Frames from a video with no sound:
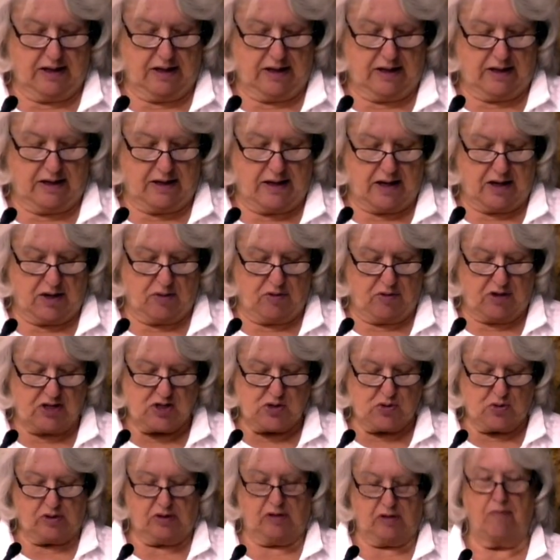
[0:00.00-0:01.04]
not a
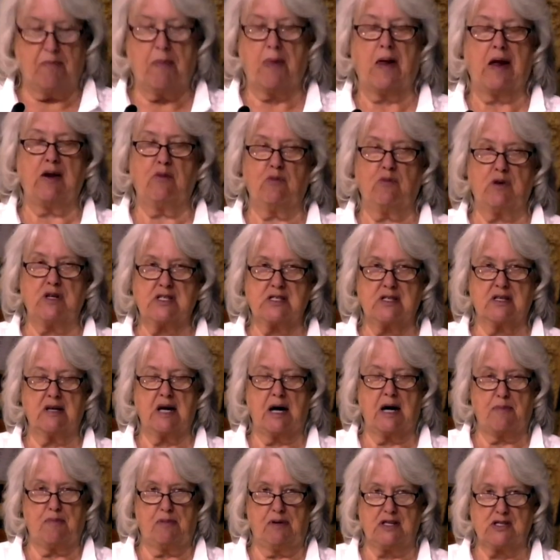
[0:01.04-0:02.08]
ritual in which the
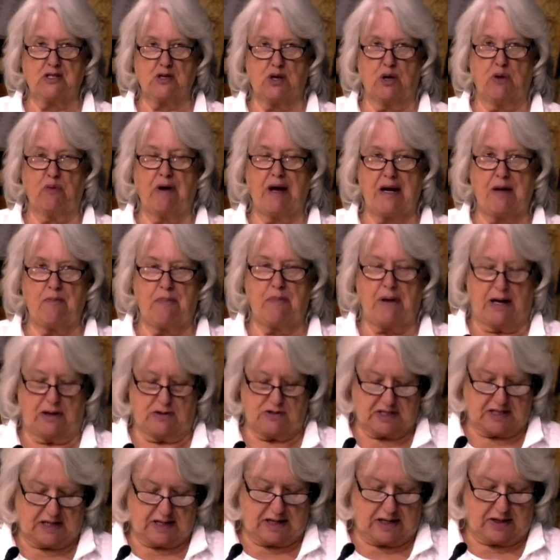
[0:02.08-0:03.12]
couple is already bound
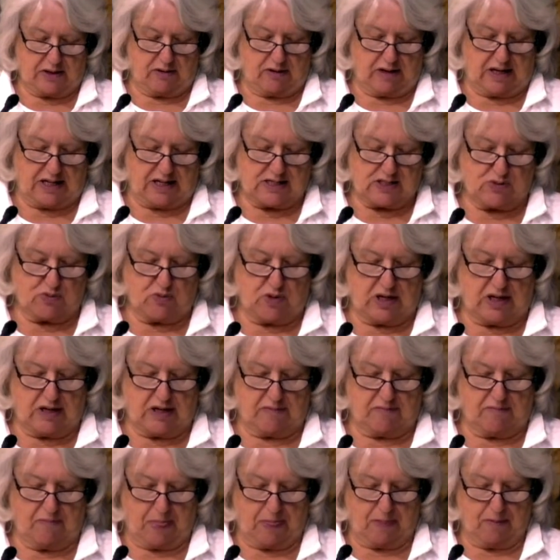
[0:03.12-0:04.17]
together as
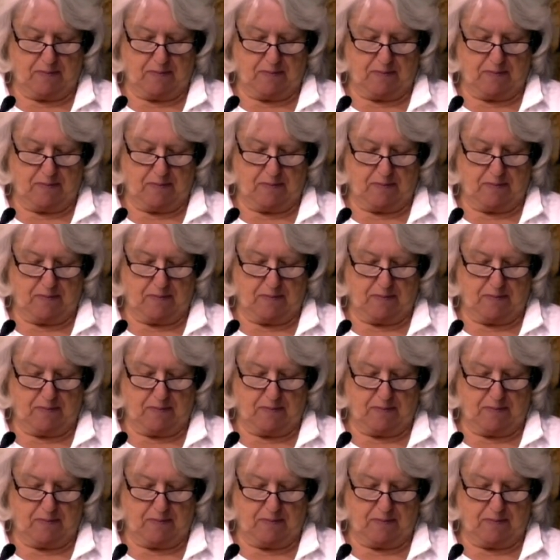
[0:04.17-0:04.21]
one.